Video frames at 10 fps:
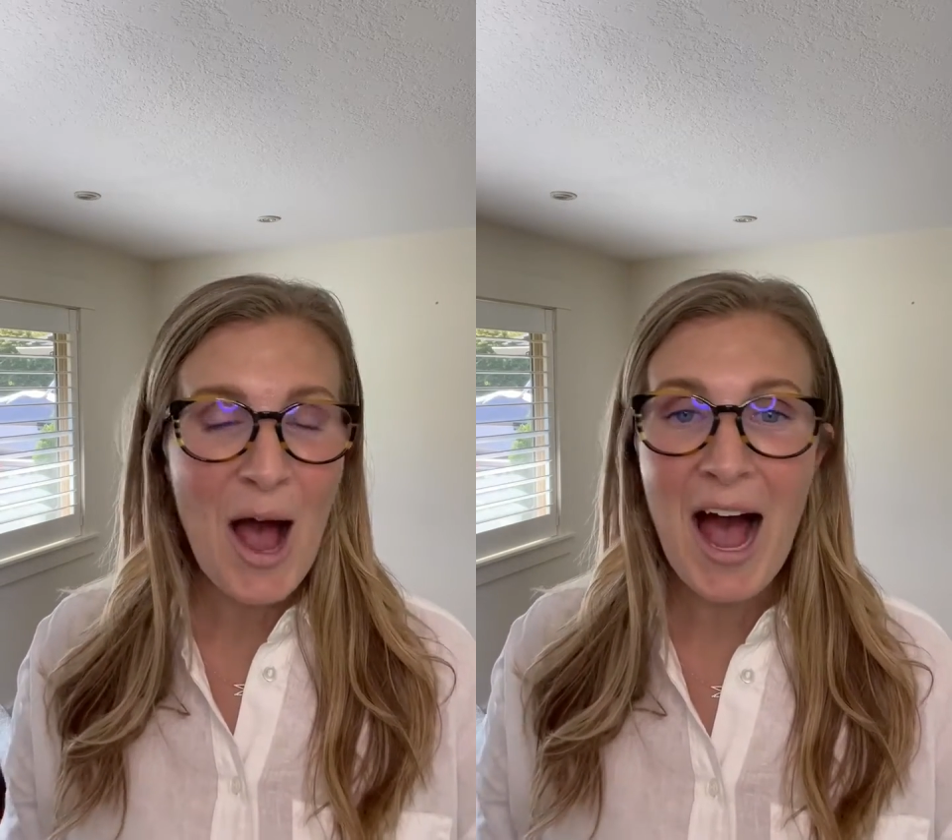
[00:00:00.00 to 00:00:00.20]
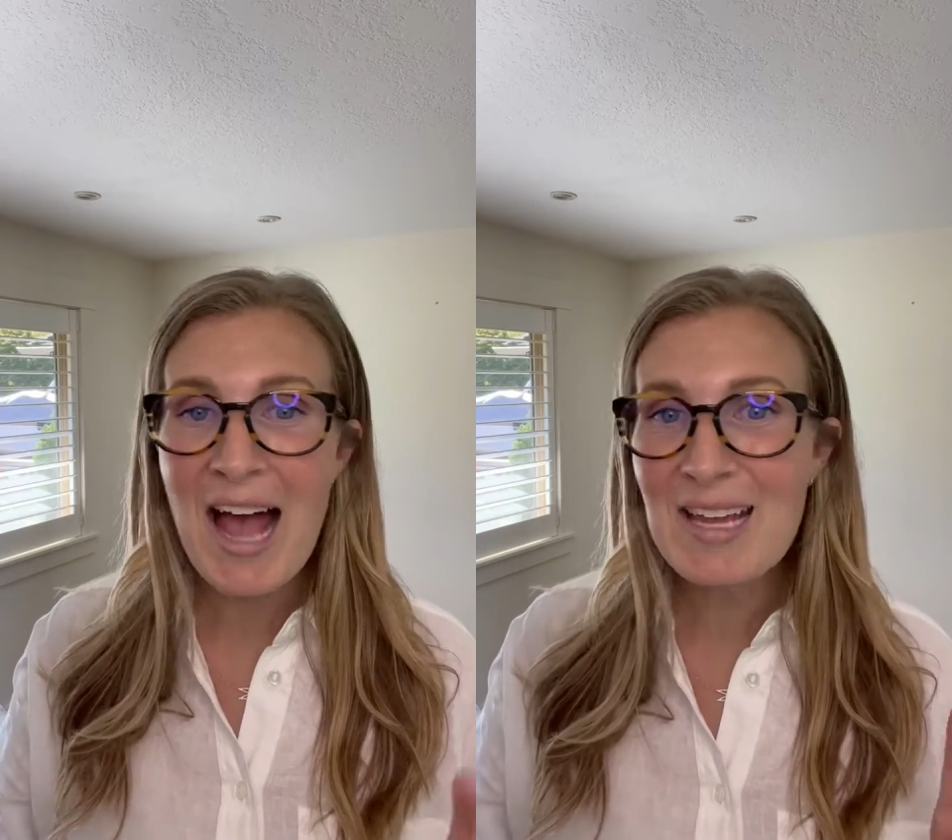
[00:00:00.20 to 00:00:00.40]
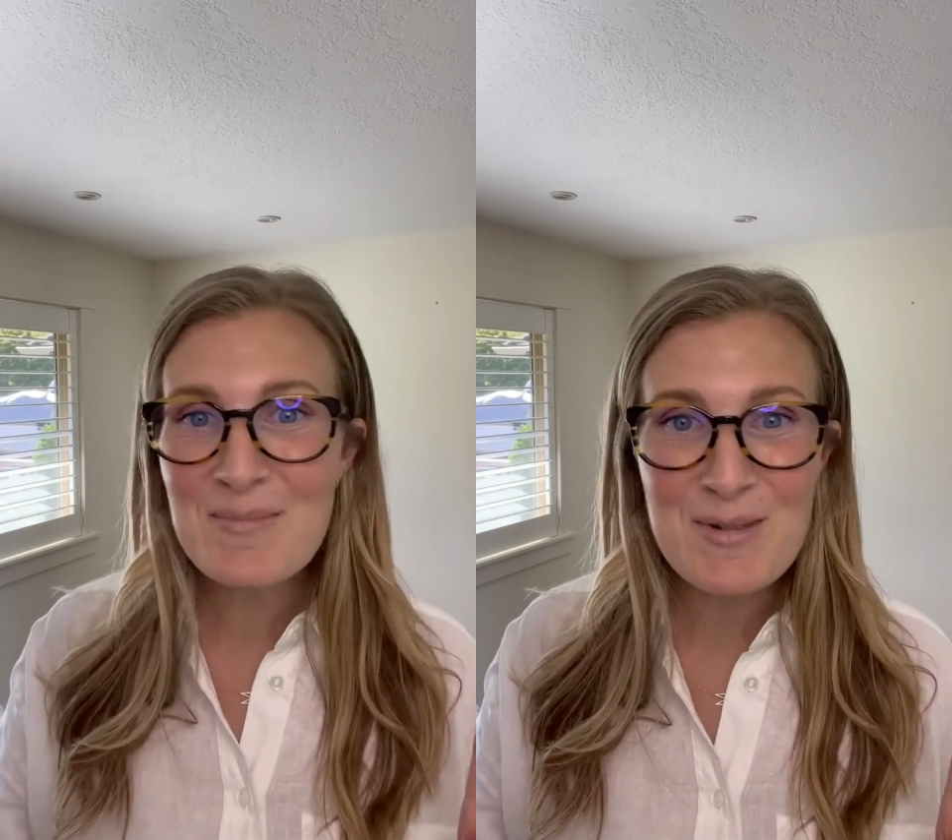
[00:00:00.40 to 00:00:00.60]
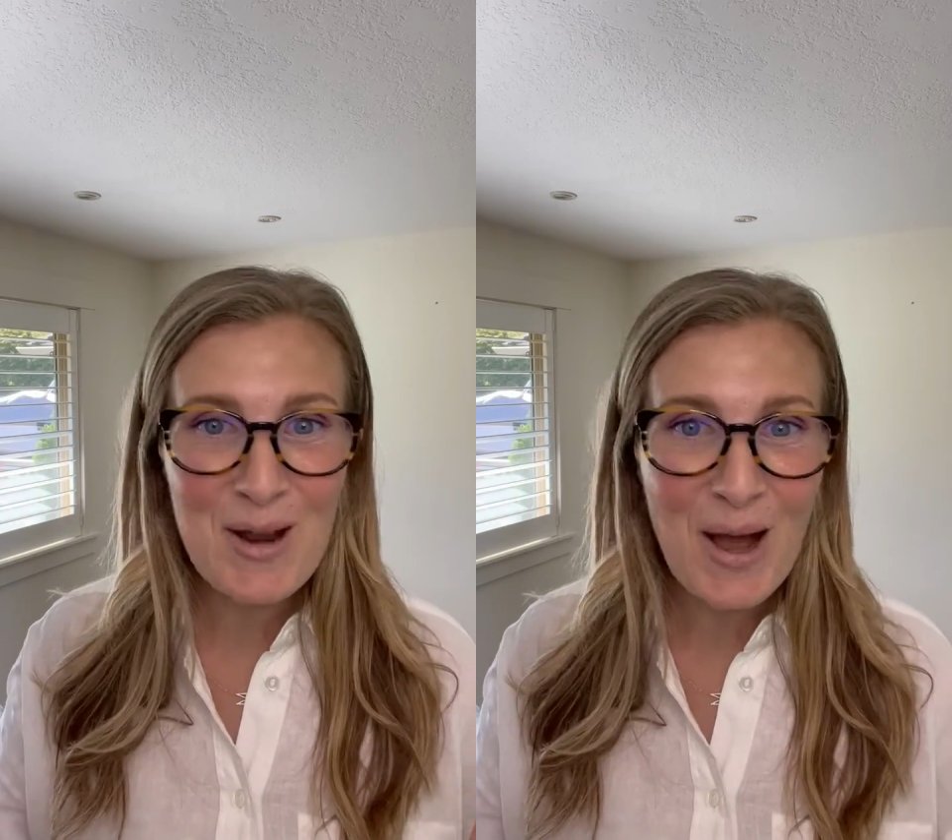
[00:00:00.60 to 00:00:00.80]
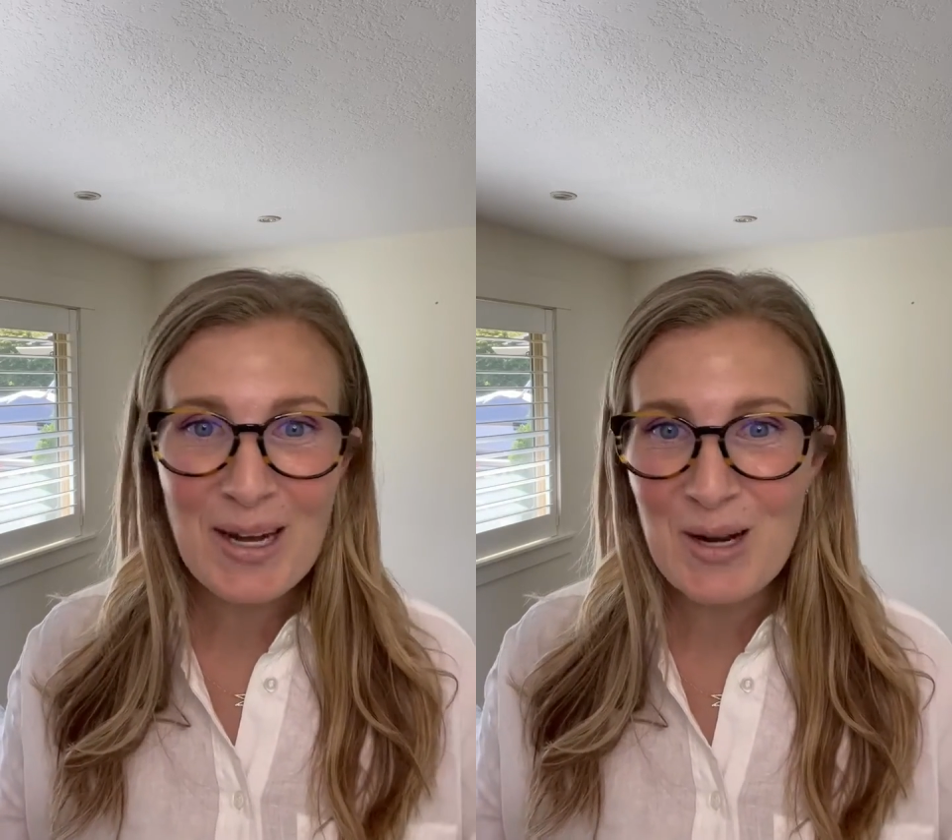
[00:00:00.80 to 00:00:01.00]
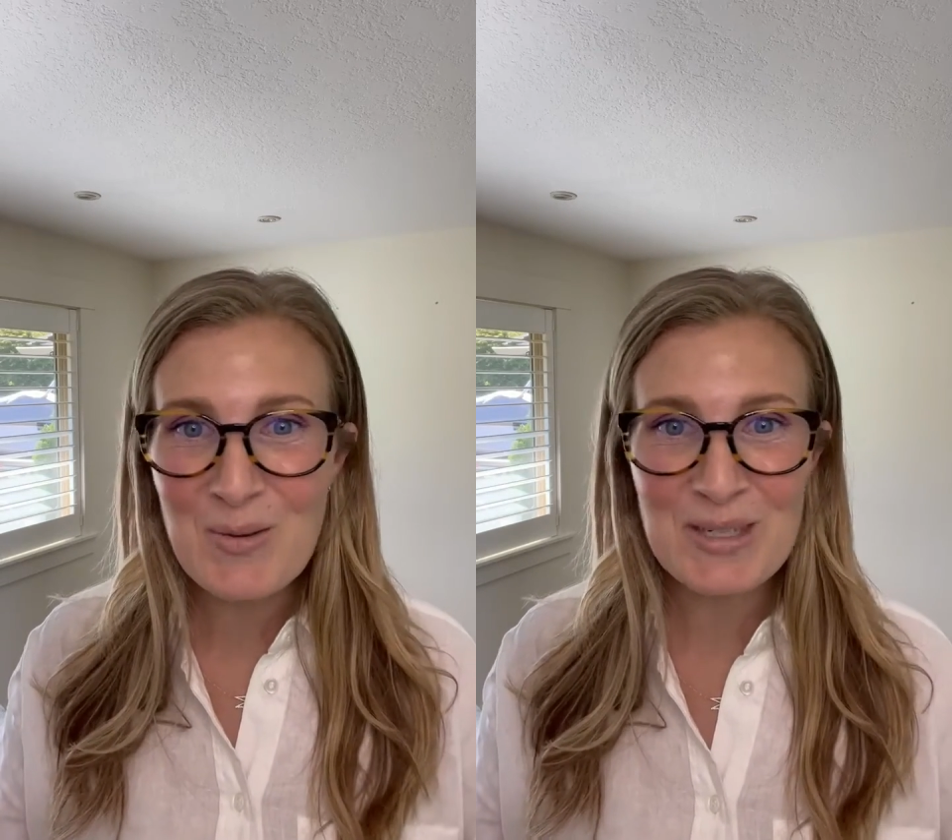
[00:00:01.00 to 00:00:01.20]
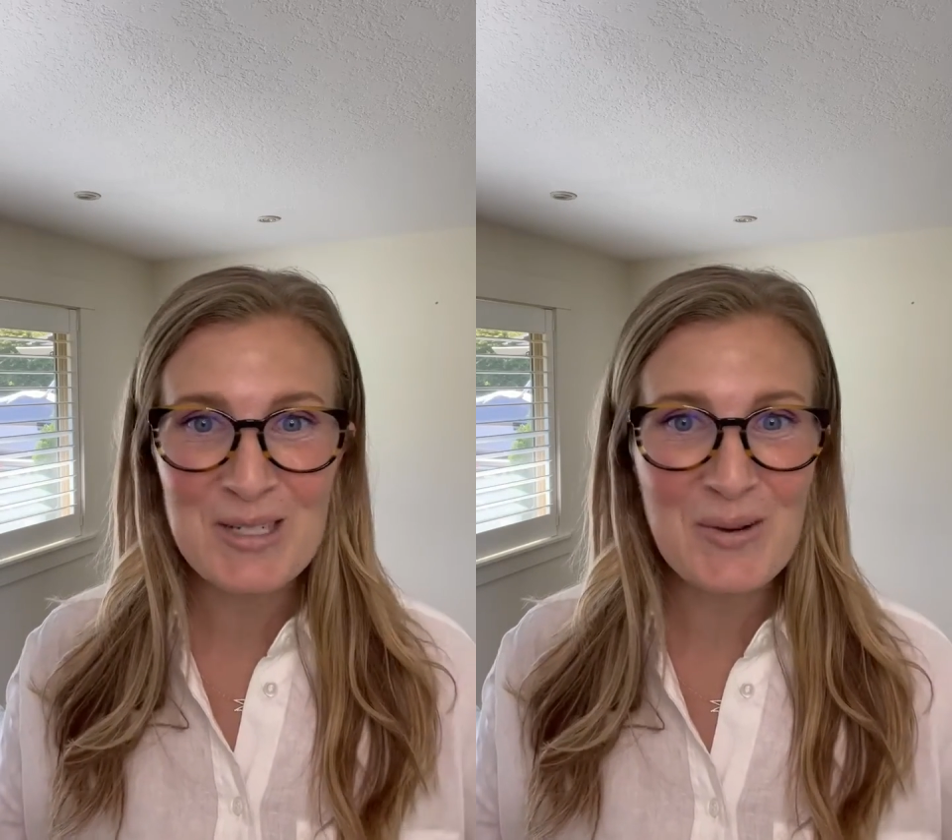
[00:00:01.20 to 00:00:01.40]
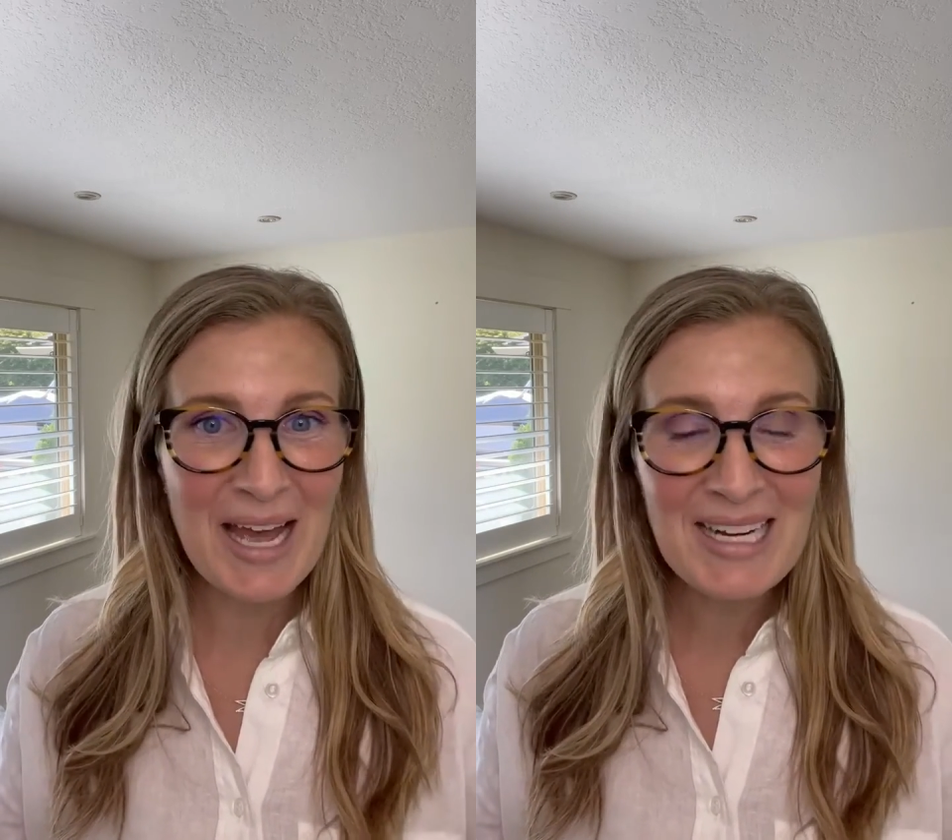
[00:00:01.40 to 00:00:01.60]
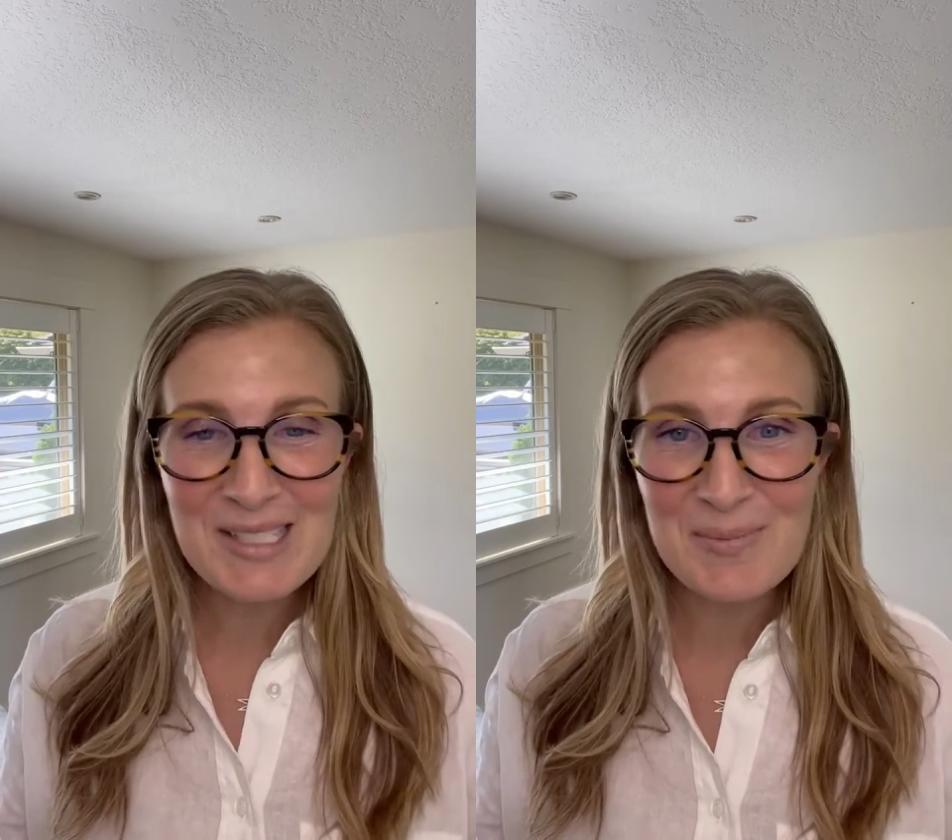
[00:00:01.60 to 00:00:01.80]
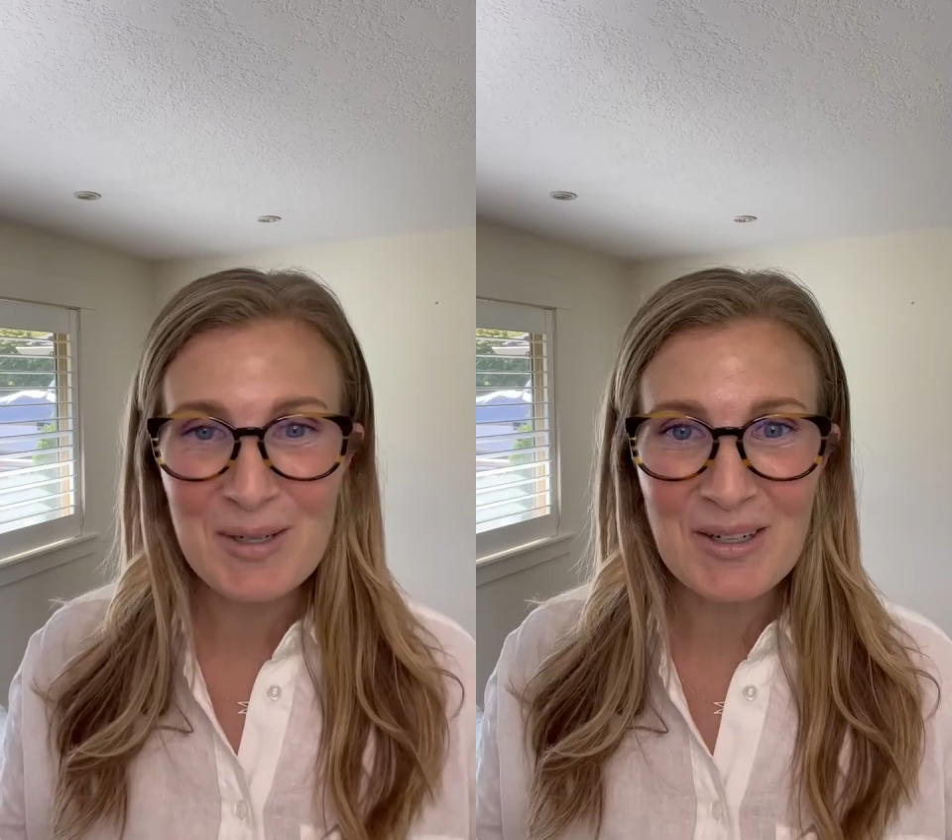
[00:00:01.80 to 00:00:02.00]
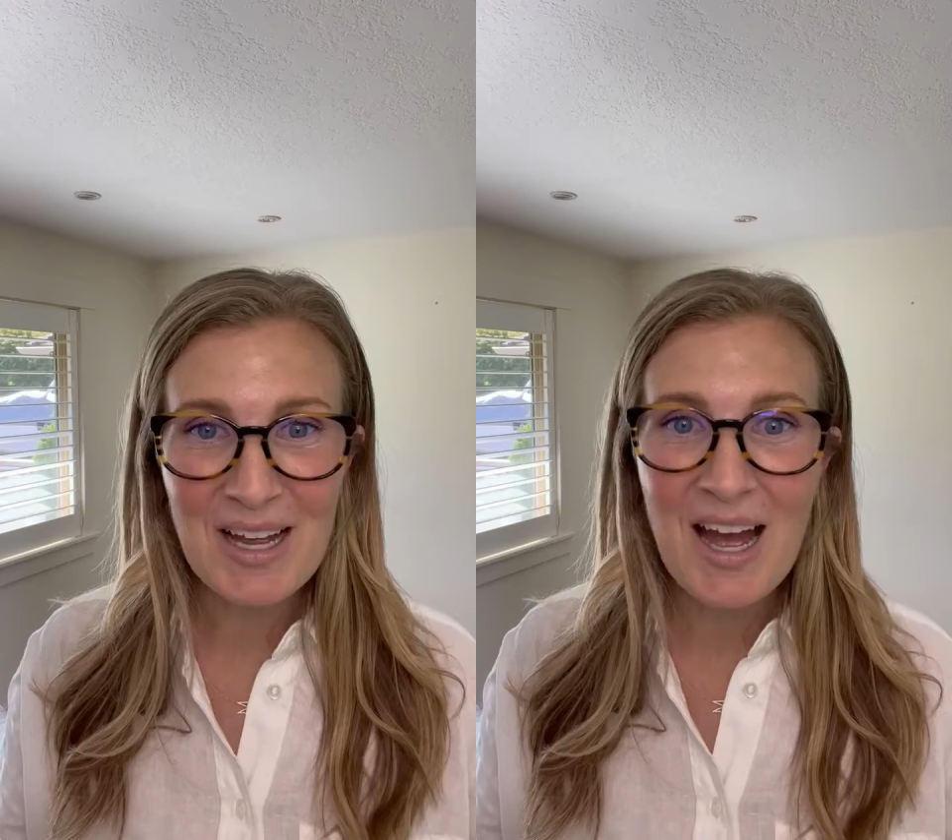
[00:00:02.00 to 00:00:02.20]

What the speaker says: I am not a window expert.